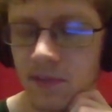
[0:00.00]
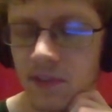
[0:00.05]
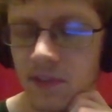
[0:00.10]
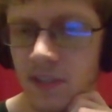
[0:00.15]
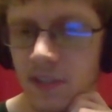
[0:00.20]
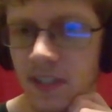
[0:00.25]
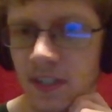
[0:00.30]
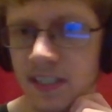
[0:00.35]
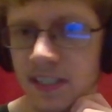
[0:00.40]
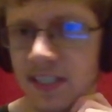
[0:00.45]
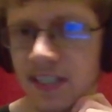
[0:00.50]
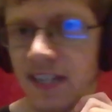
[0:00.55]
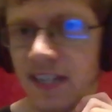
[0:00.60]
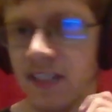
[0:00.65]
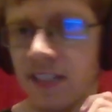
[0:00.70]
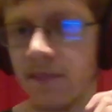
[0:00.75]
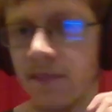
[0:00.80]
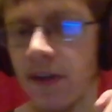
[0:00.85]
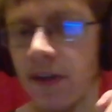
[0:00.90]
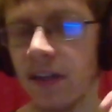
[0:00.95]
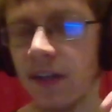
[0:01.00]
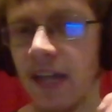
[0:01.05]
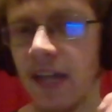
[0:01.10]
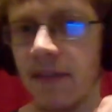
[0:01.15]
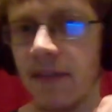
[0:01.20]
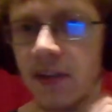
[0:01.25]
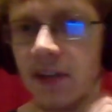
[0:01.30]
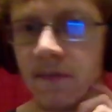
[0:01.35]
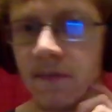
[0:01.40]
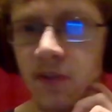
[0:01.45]
it's nice to finally
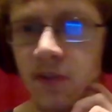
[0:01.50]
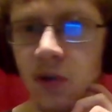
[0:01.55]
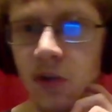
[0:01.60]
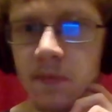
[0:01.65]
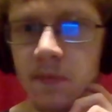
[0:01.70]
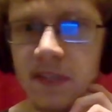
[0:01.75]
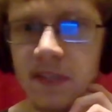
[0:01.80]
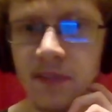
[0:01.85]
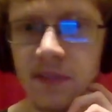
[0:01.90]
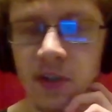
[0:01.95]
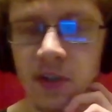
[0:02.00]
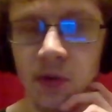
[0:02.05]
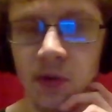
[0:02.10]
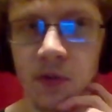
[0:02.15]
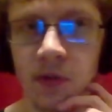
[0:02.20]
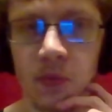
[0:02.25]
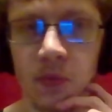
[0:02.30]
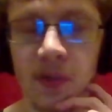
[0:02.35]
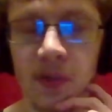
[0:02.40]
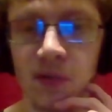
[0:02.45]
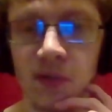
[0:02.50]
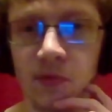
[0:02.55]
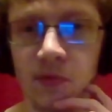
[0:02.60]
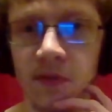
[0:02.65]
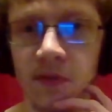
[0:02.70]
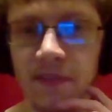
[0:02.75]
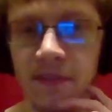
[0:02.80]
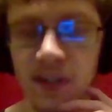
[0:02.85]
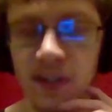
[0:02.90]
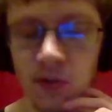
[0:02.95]
have it confirmed, even though the real
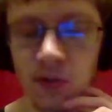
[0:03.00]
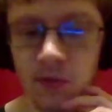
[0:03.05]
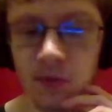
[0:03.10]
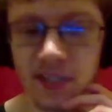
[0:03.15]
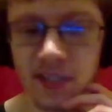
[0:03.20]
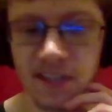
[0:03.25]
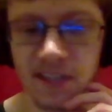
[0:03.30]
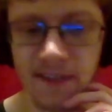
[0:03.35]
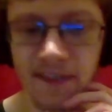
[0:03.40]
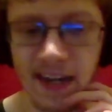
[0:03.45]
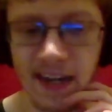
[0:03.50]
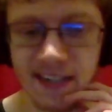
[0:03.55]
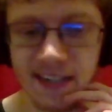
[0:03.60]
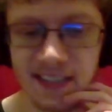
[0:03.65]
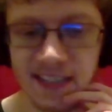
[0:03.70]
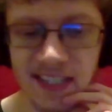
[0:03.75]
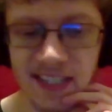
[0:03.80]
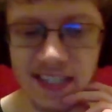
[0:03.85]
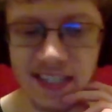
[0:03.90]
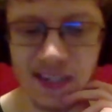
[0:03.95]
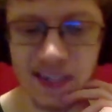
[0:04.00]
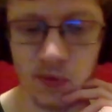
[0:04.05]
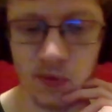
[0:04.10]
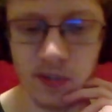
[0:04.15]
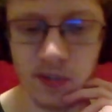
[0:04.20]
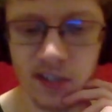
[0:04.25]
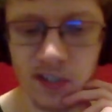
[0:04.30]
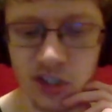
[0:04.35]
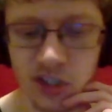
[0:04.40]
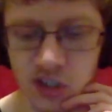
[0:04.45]
reveal was the fact that he
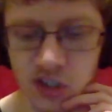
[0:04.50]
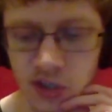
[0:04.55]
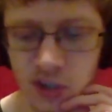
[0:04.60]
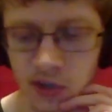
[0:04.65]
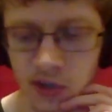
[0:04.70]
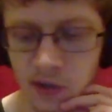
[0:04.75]
was